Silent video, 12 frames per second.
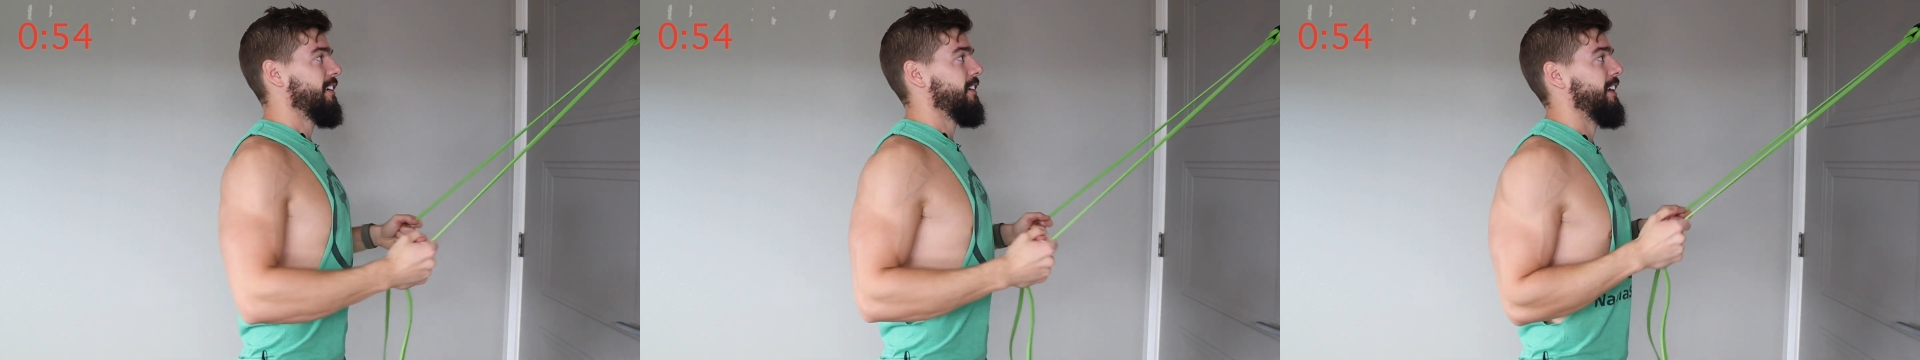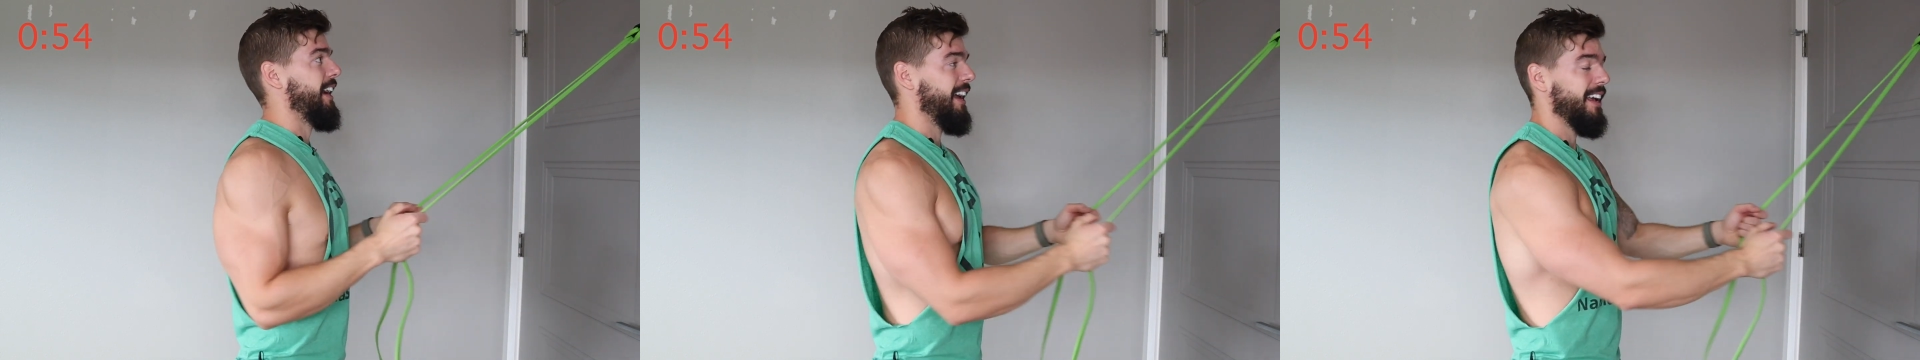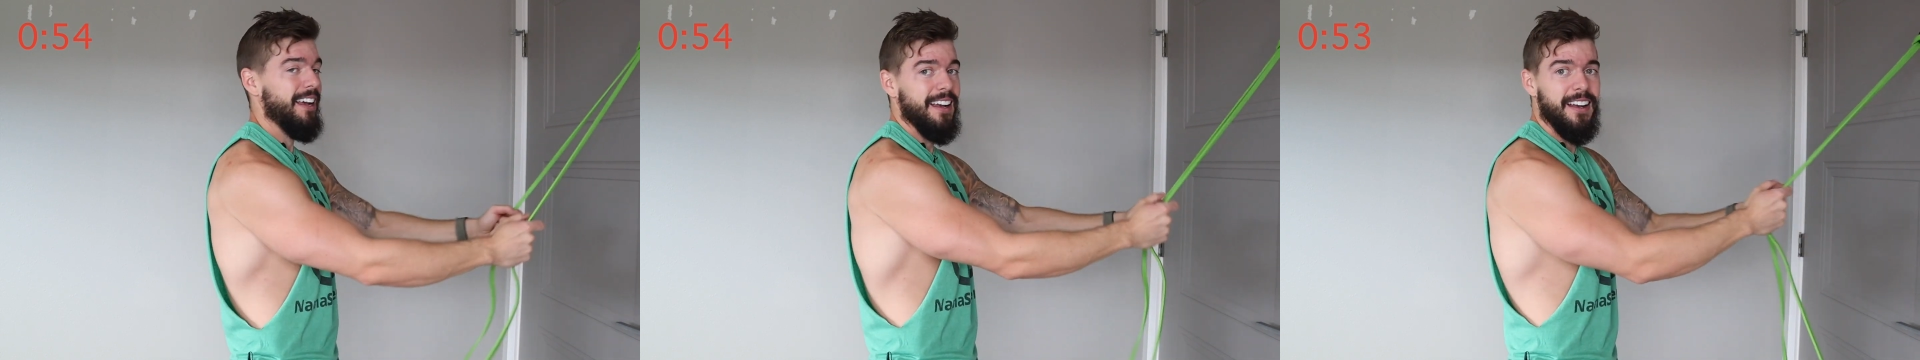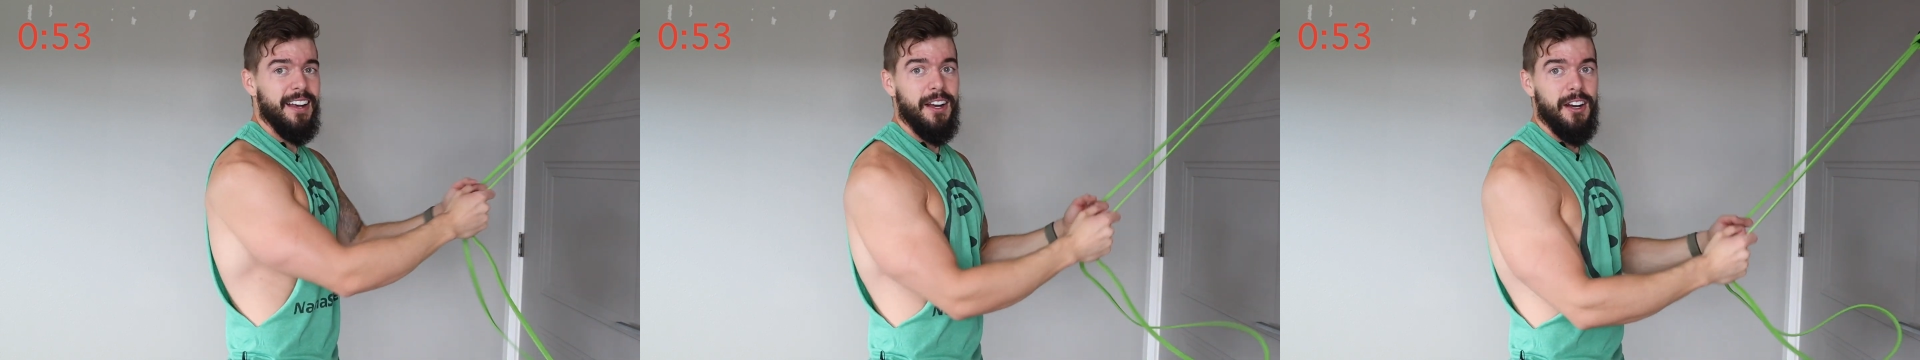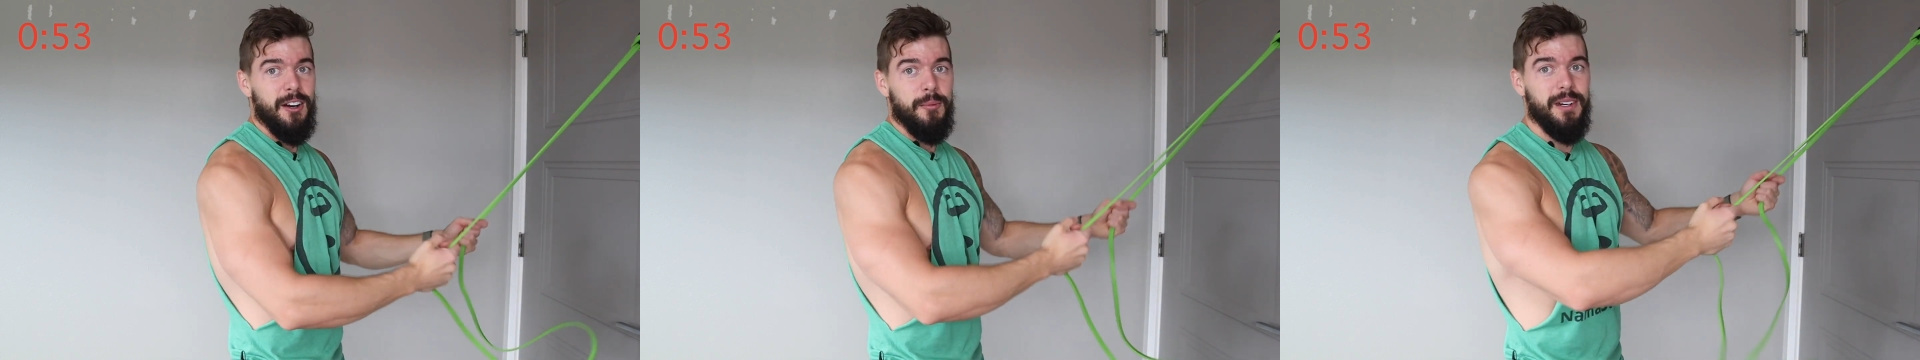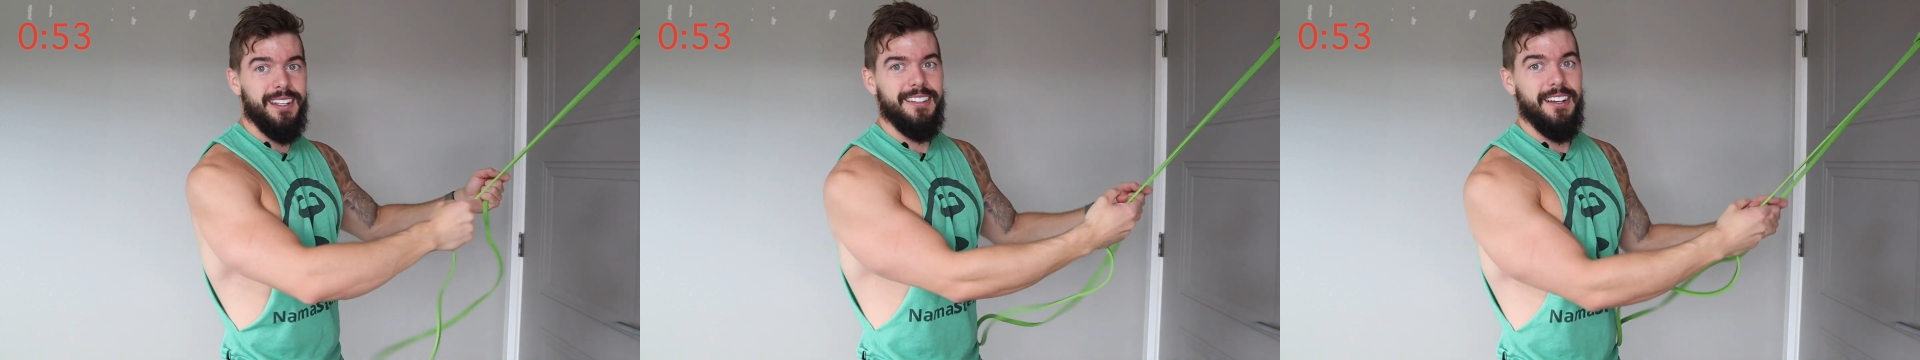Okay, I'm
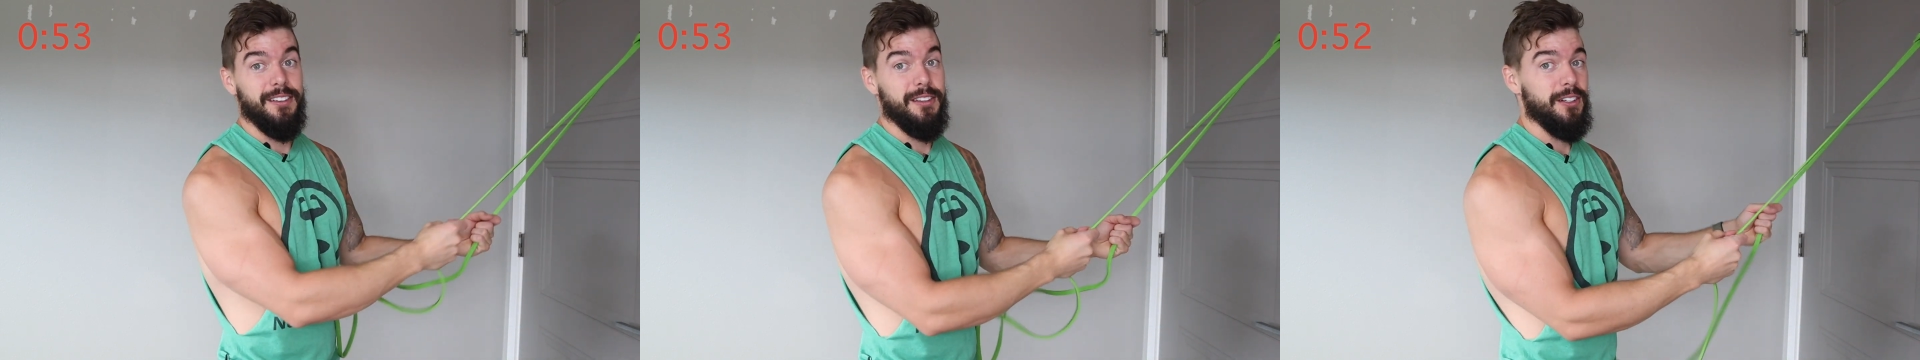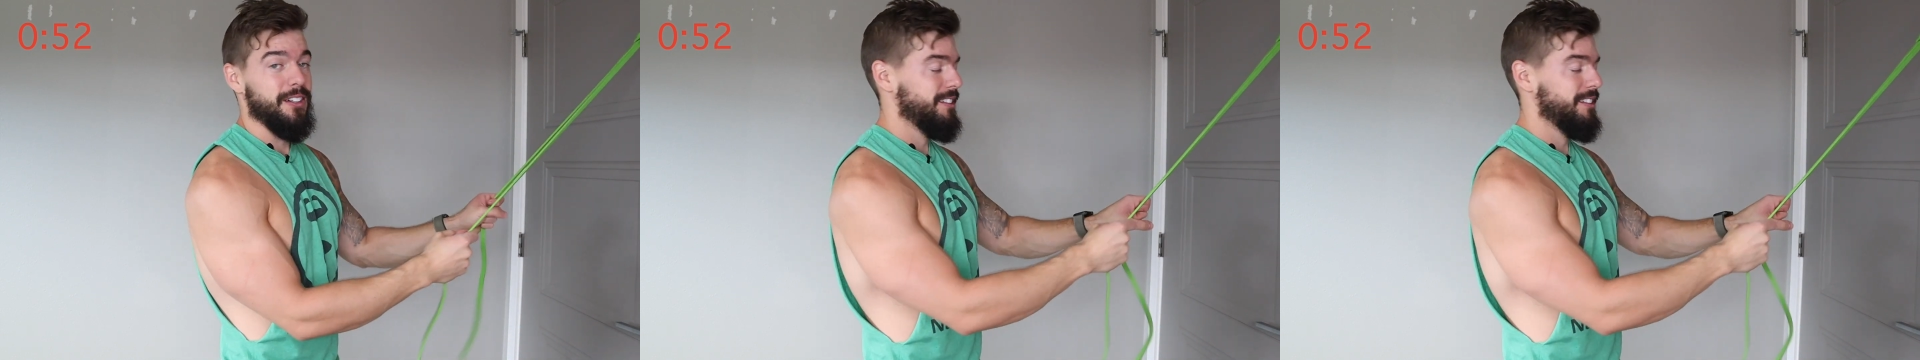gonna get down to 30